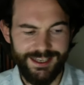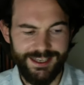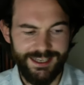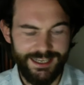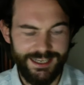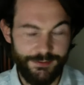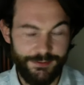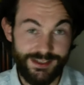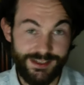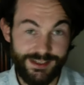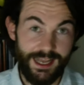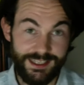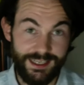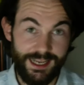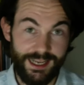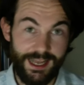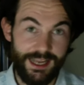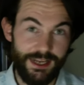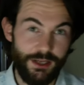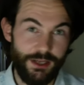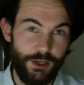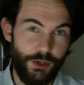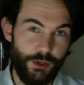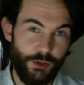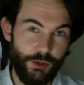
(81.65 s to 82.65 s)
He was the guy
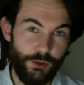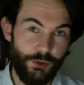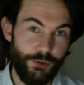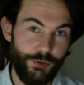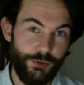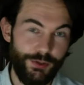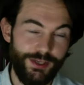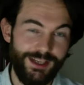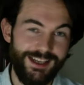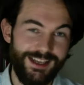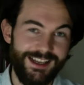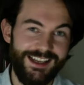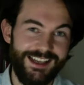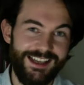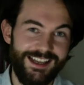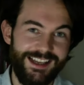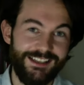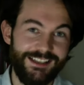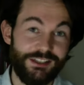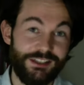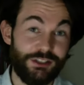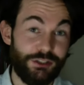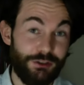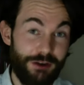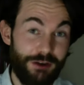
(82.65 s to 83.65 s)
who
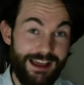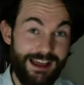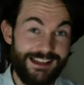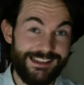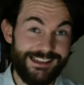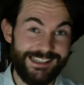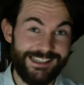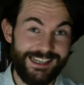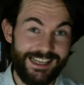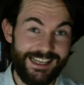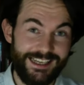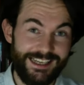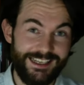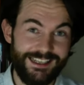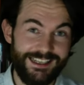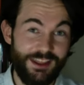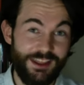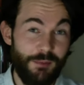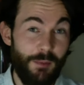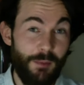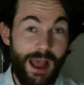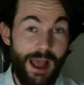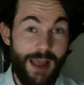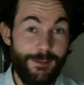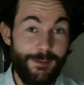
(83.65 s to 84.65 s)
translated the
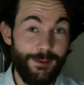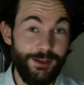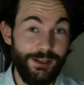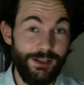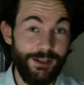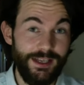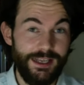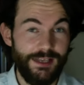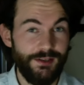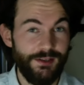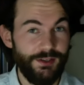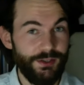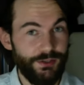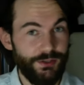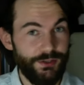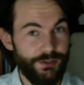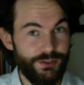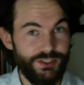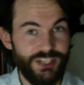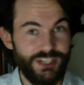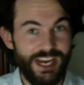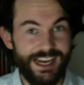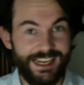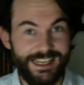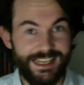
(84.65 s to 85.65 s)
Bible into
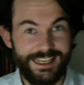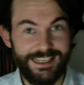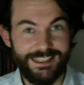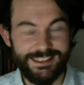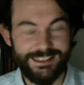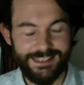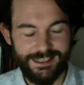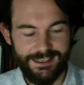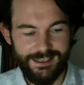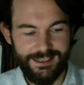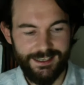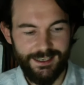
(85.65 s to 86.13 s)
Chinese.